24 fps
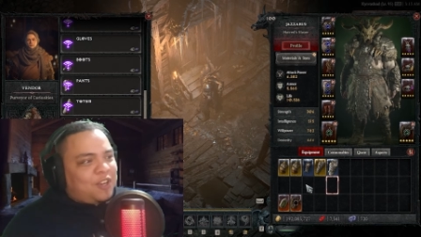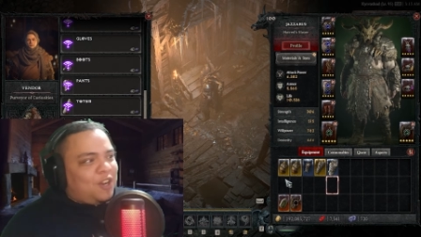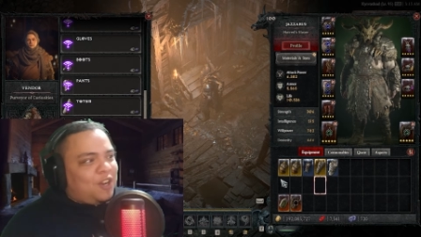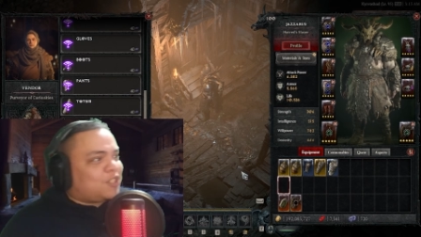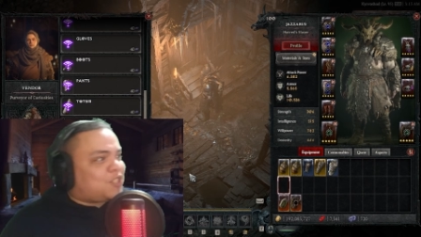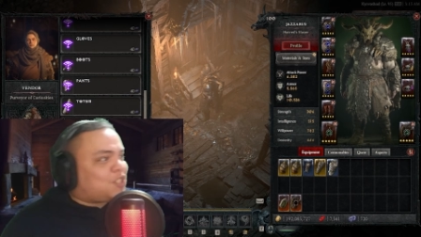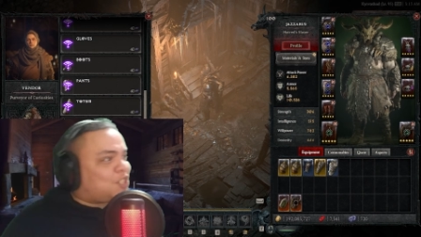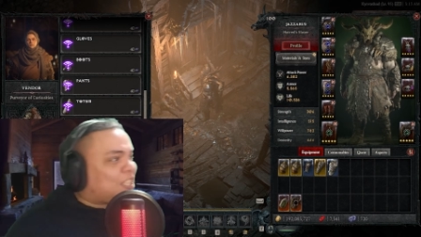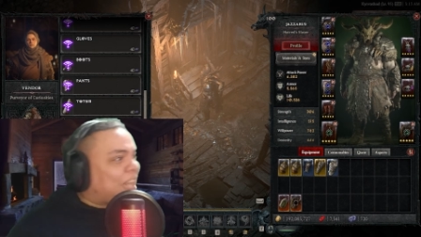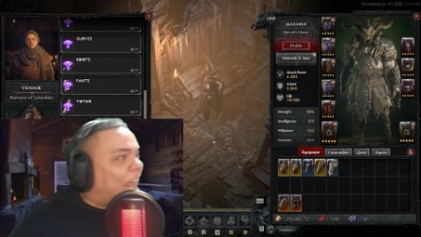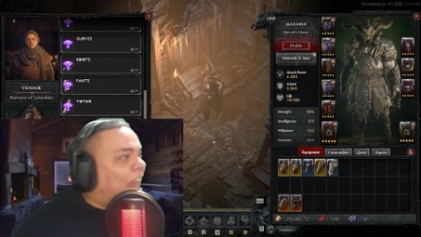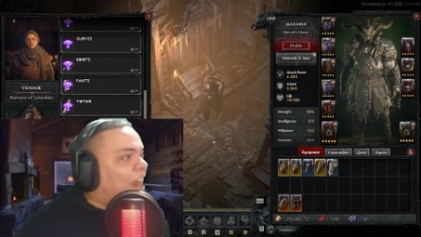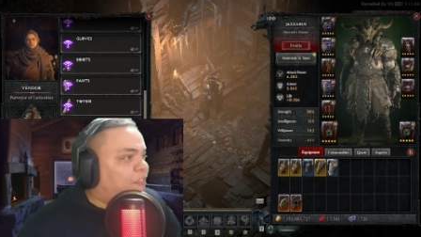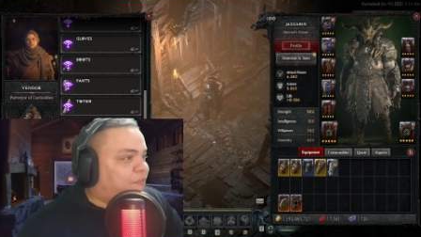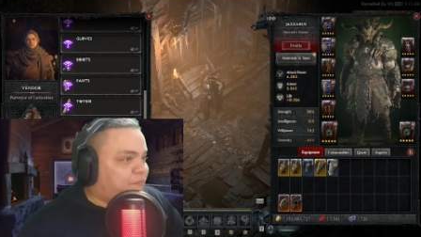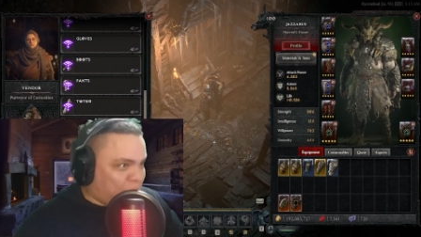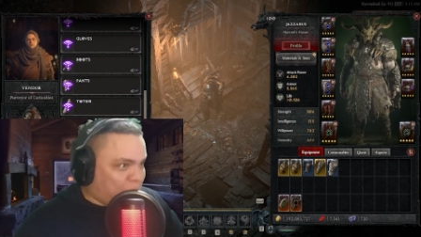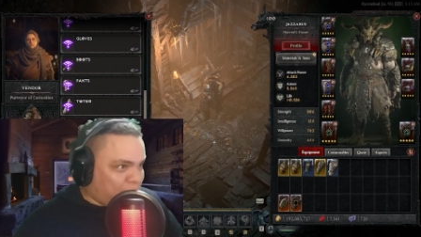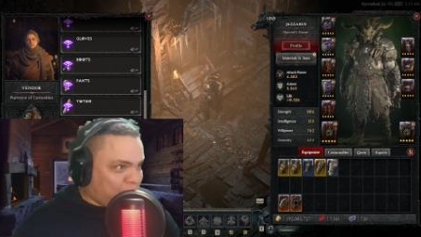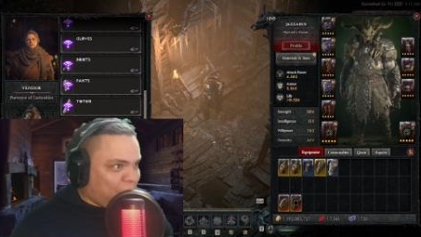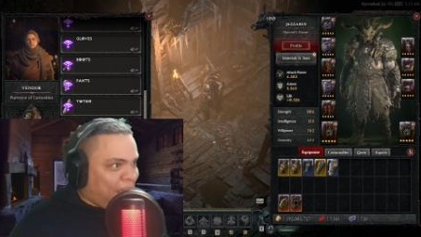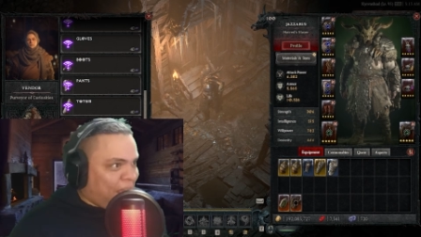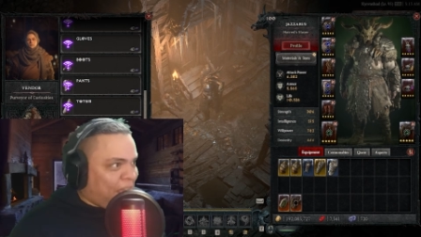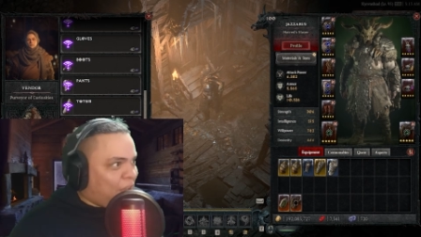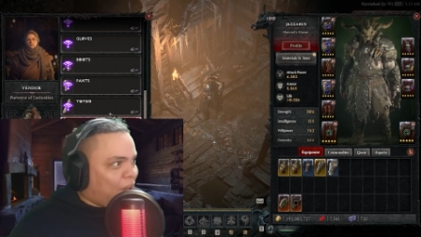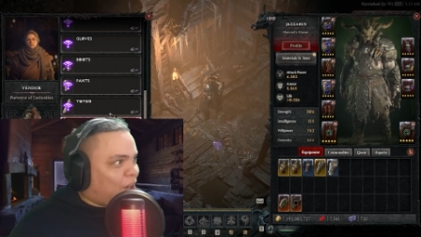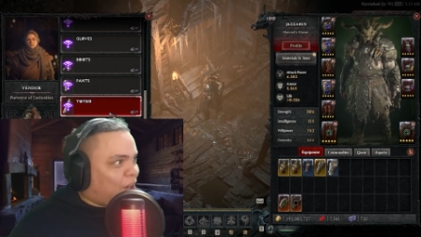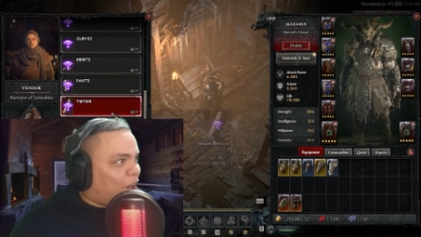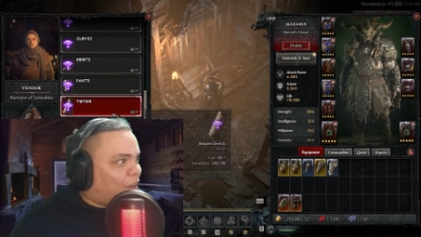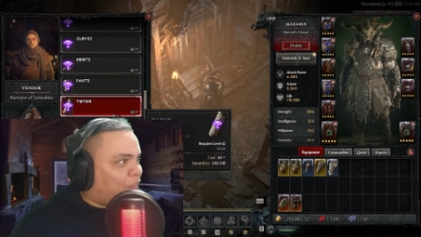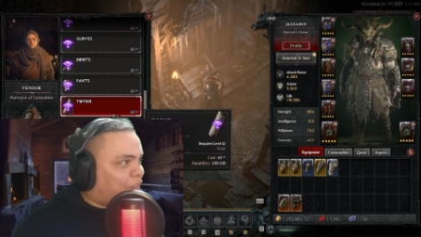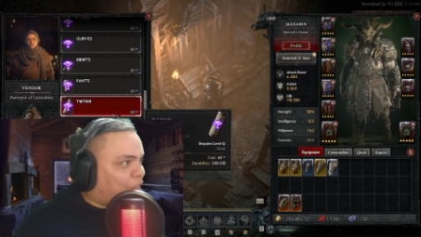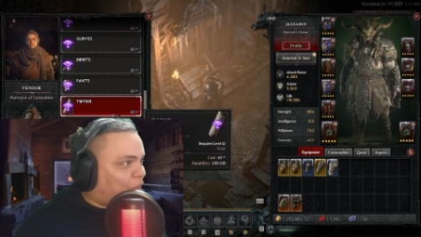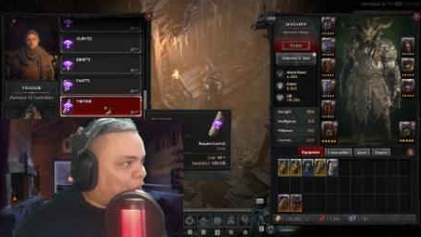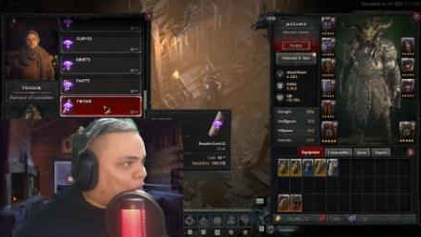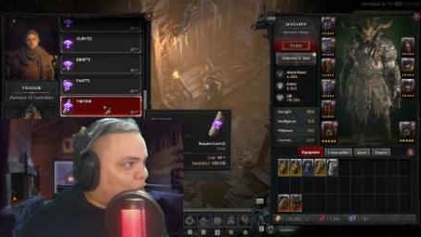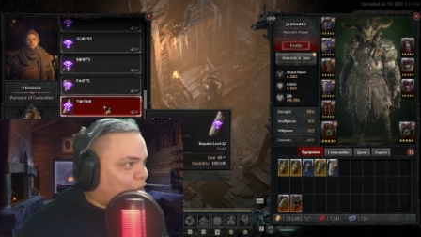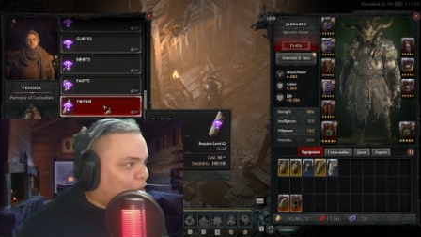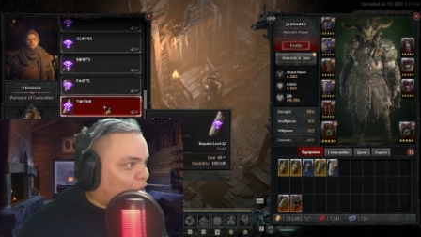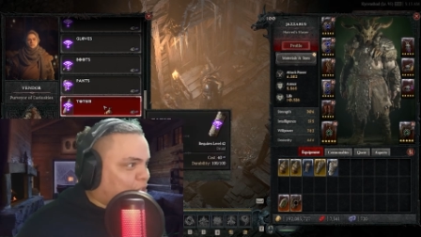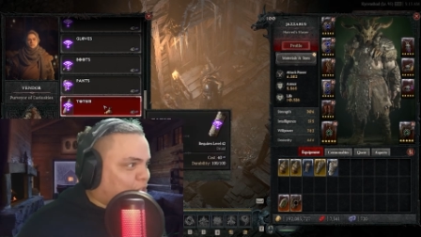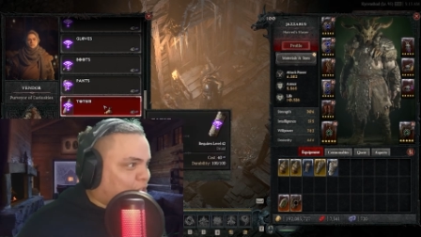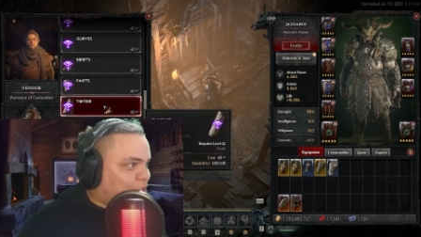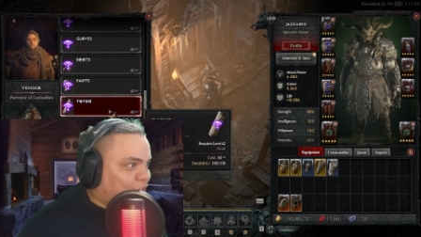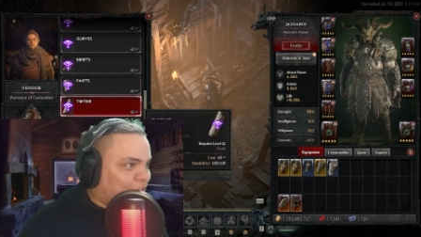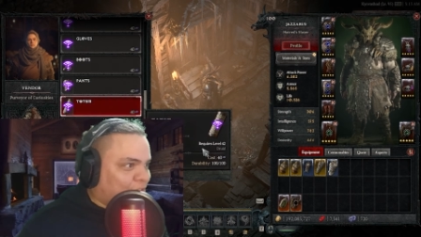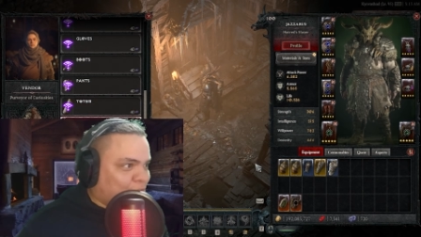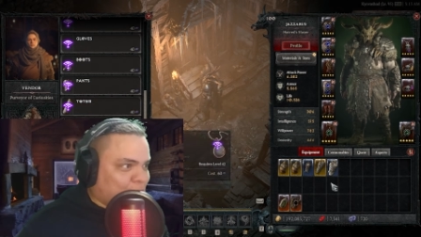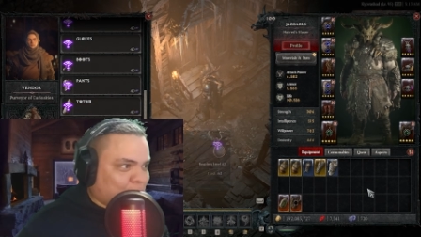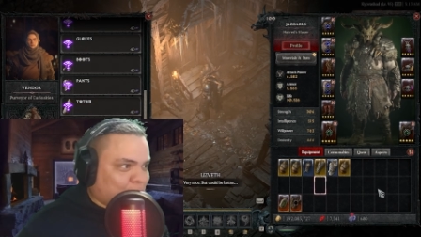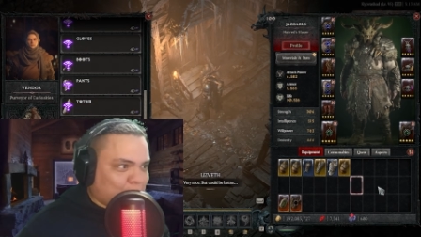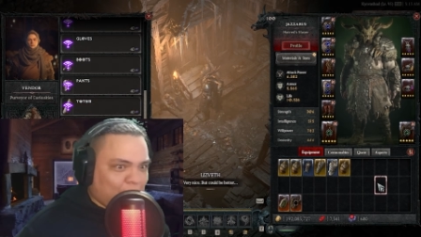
yourself, purveyor of curiosities,